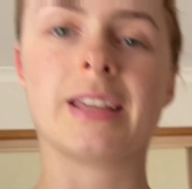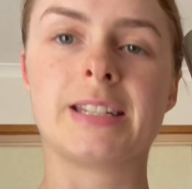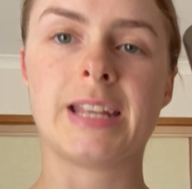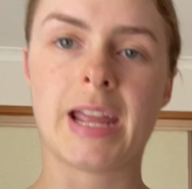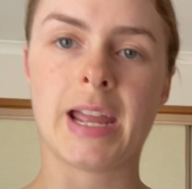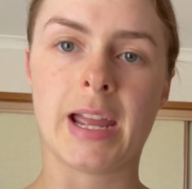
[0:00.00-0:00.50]

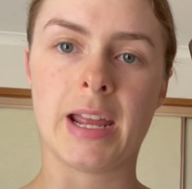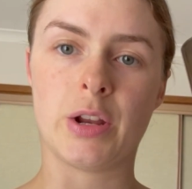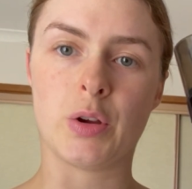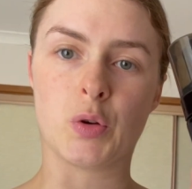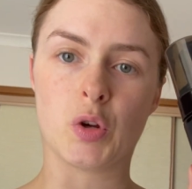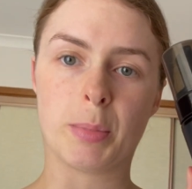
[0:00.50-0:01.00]
Tan
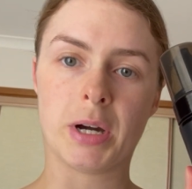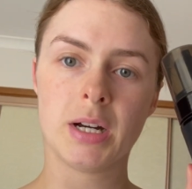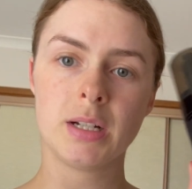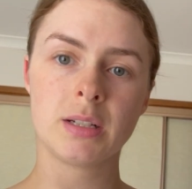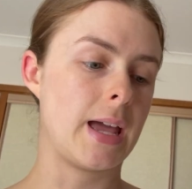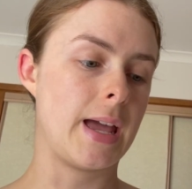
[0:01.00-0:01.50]

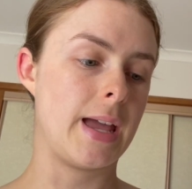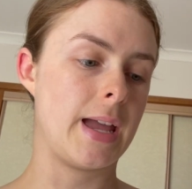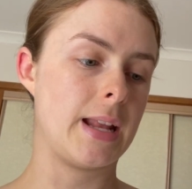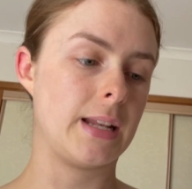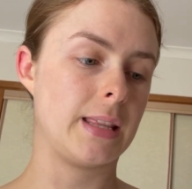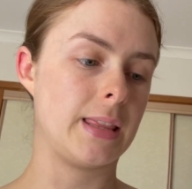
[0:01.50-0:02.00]
Uber,
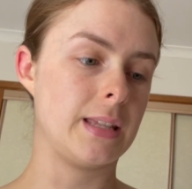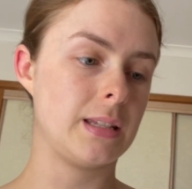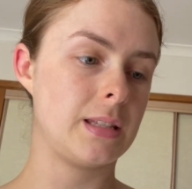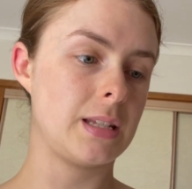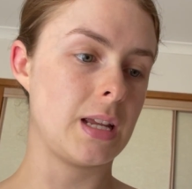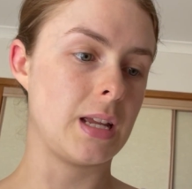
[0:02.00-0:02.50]
and
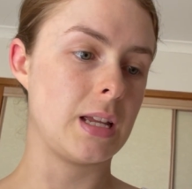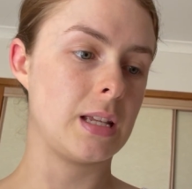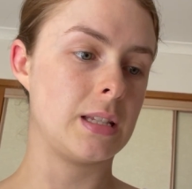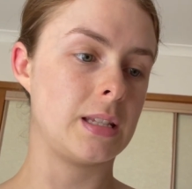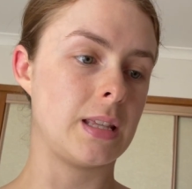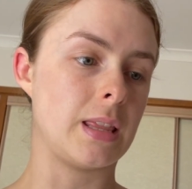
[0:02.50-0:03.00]
this
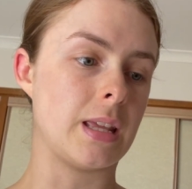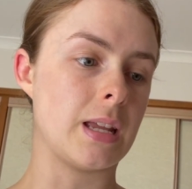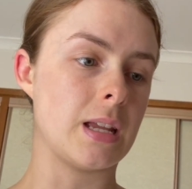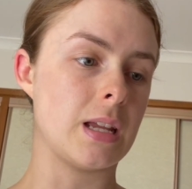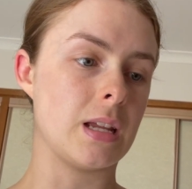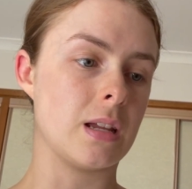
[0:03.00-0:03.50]
is
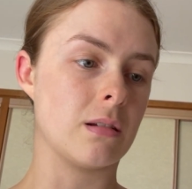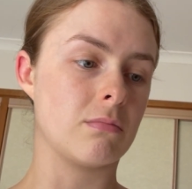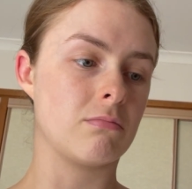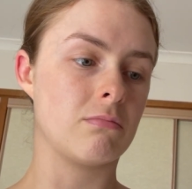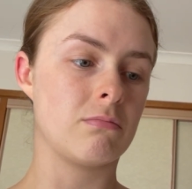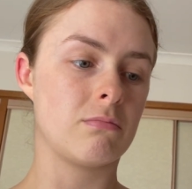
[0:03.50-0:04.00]
the
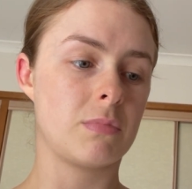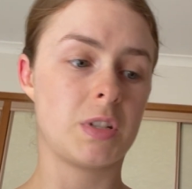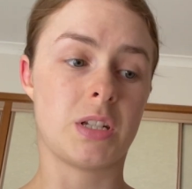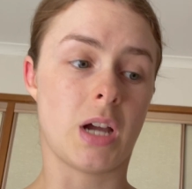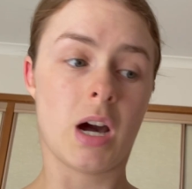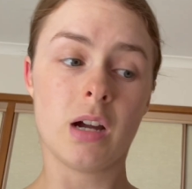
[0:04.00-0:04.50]

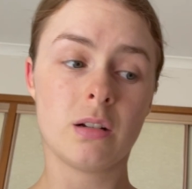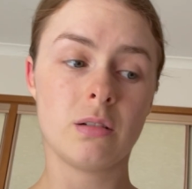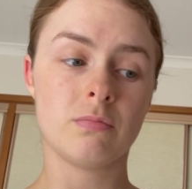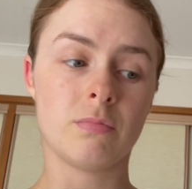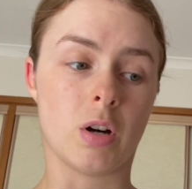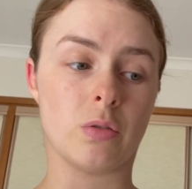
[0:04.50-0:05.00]

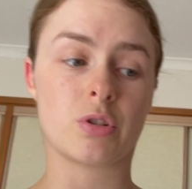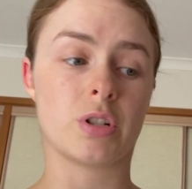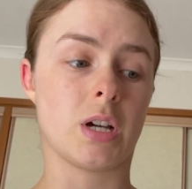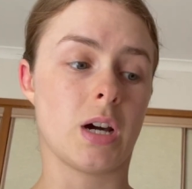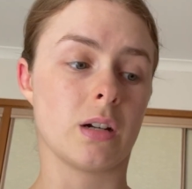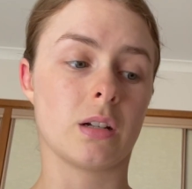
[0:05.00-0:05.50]
dark, ultra
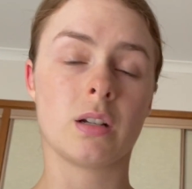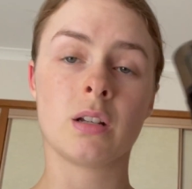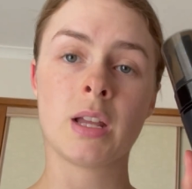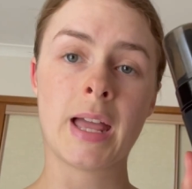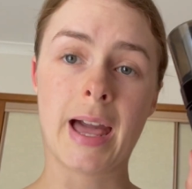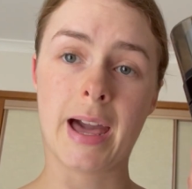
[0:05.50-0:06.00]
dark
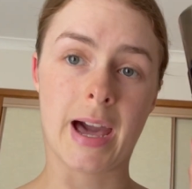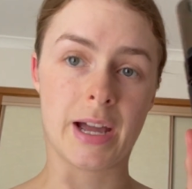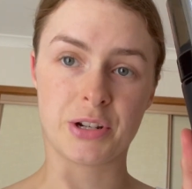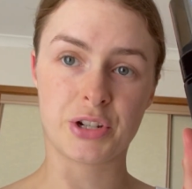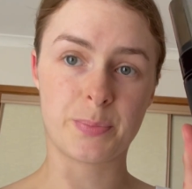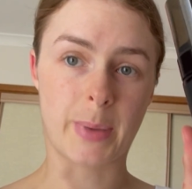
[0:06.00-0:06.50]

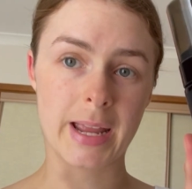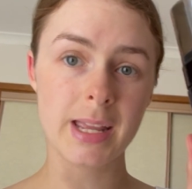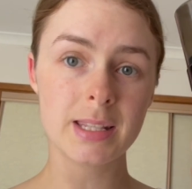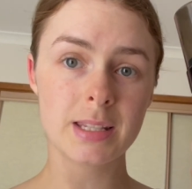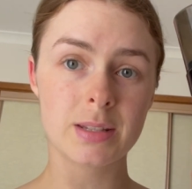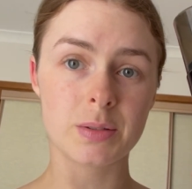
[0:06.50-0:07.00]
ash
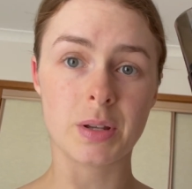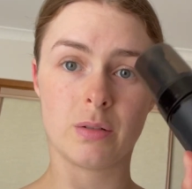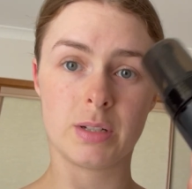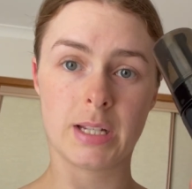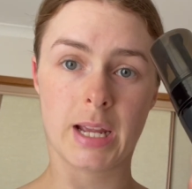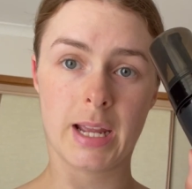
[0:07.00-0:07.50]
base
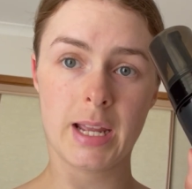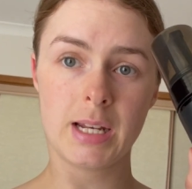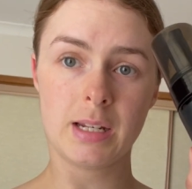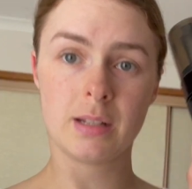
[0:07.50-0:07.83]
tan,